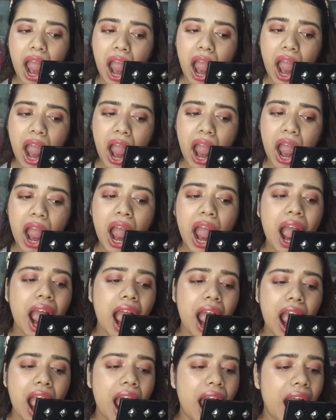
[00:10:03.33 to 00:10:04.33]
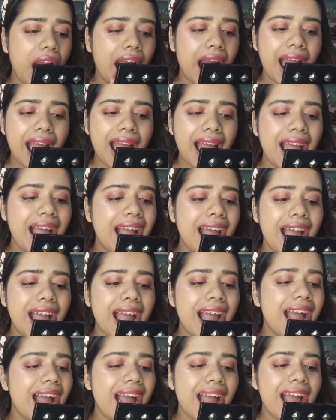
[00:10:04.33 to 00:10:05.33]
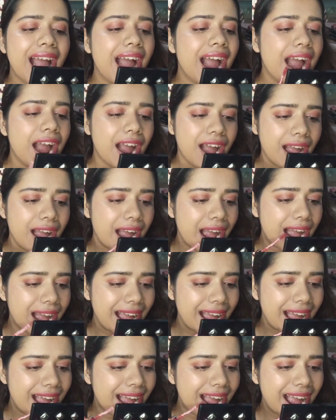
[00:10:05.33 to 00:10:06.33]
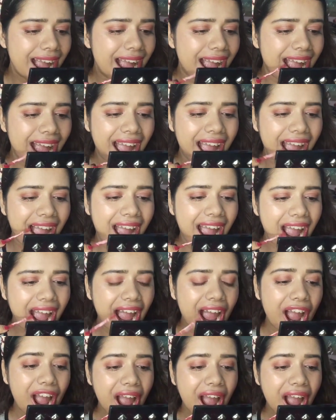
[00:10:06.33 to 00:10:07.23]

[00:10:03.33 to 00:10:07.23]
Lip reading: I have already applied lip balm before starting off with the makeup.